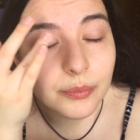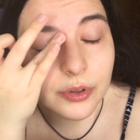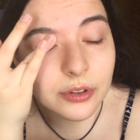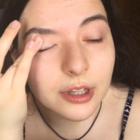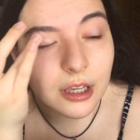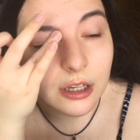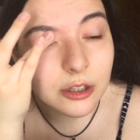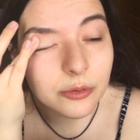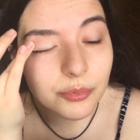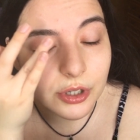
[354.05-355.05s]
be
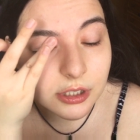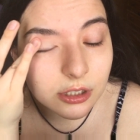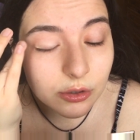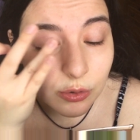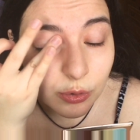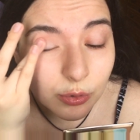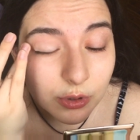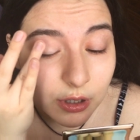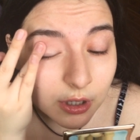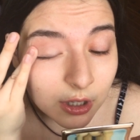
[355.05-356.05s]
like in
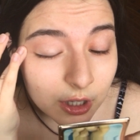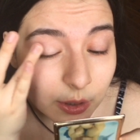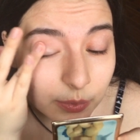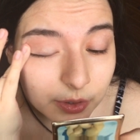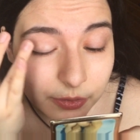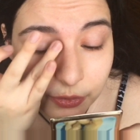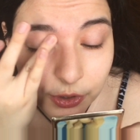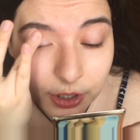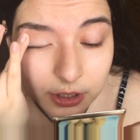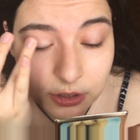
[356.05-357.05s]
preschool,
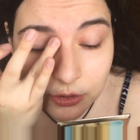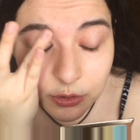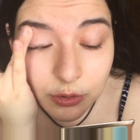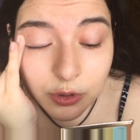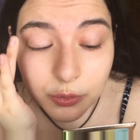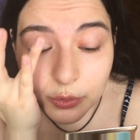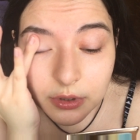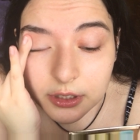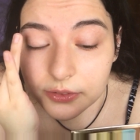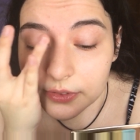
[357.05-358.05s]
before school,
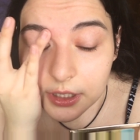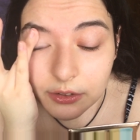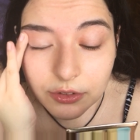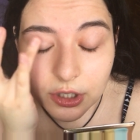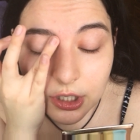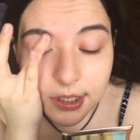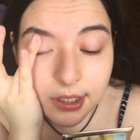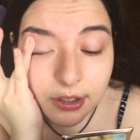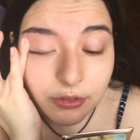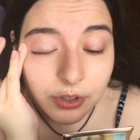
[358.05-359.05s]
was
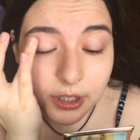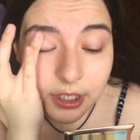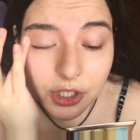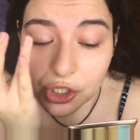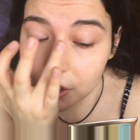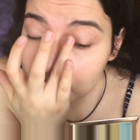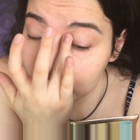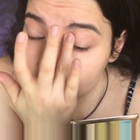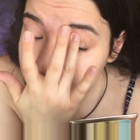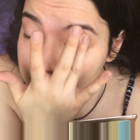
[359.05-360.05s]
very
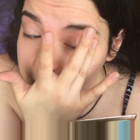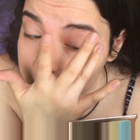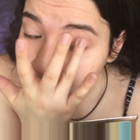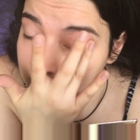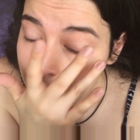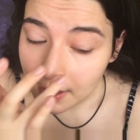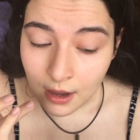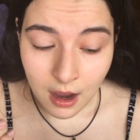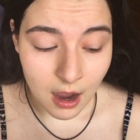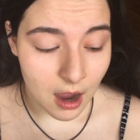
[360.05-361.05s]
religious.
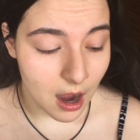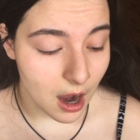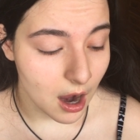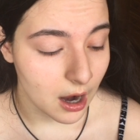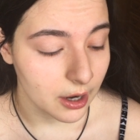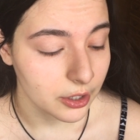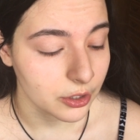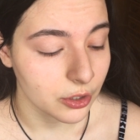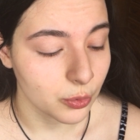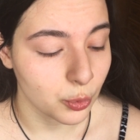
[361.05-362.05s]

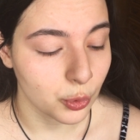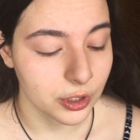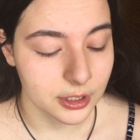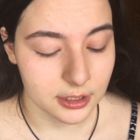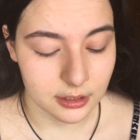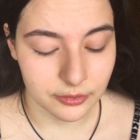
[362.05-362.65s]
I was